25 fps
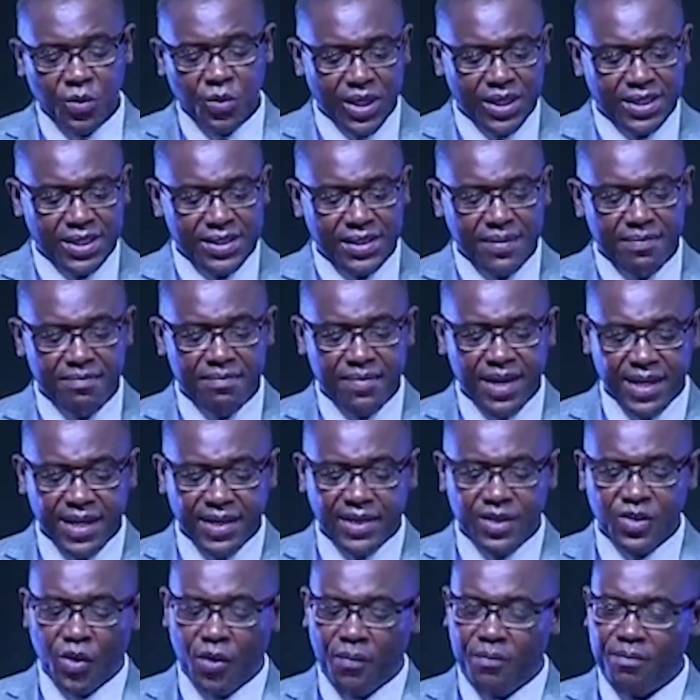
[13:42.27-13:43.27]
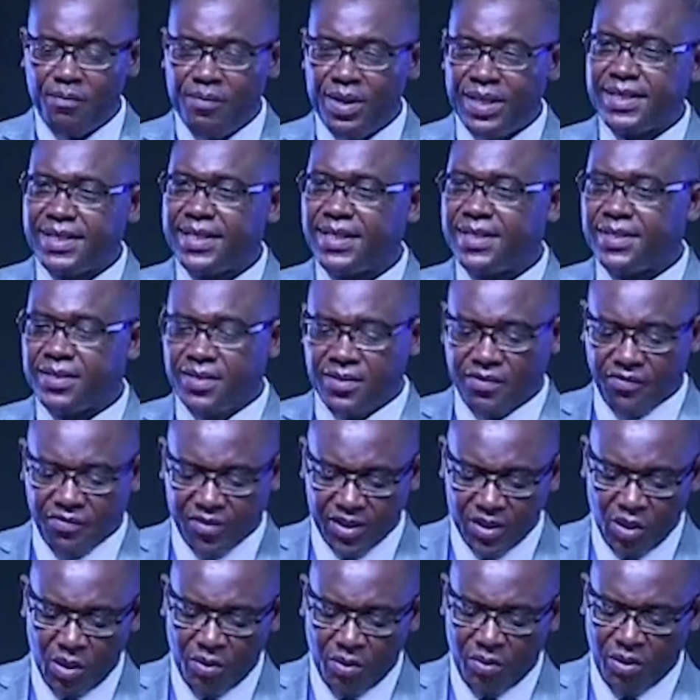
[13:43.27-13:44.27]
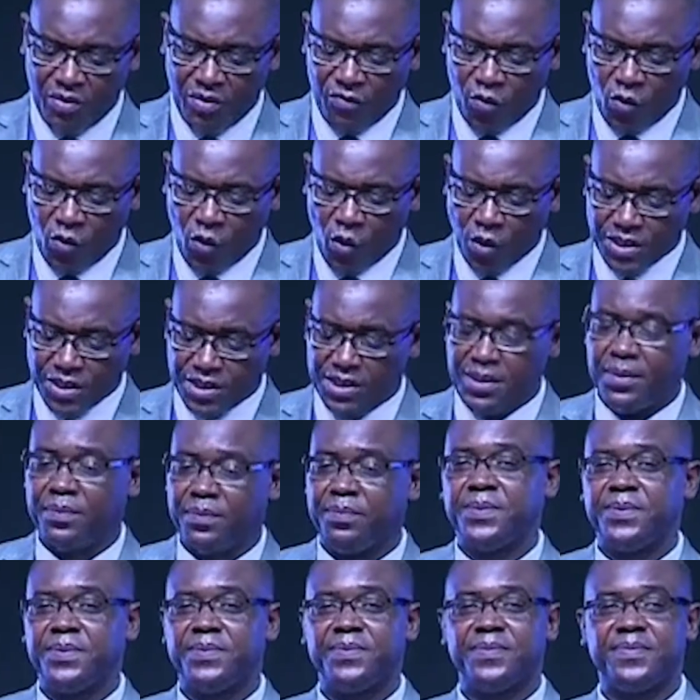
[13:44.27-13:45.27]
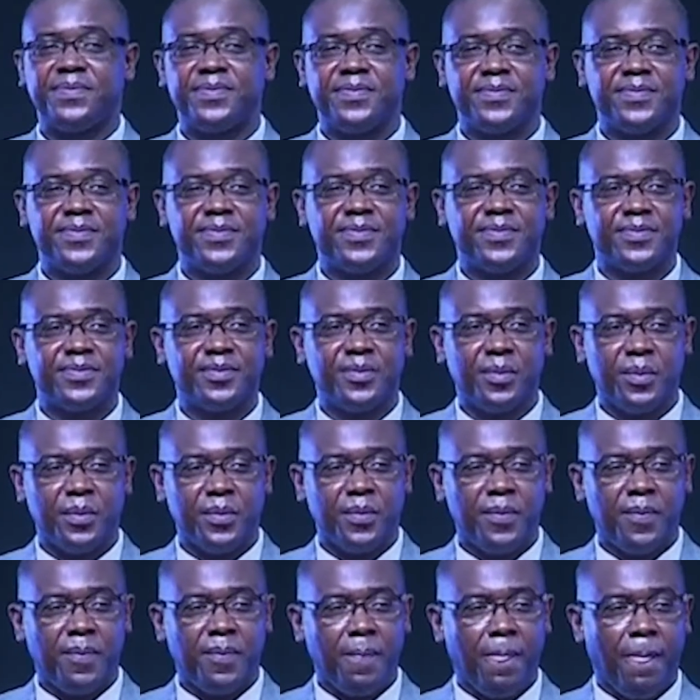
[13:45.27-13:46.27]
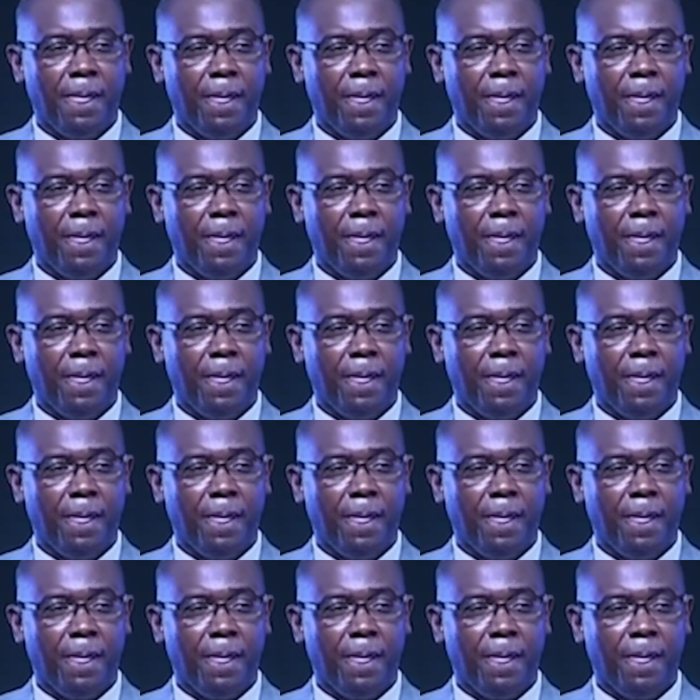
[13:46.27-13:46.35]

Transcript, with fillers: will remain committed to freedom of worship. to facilitate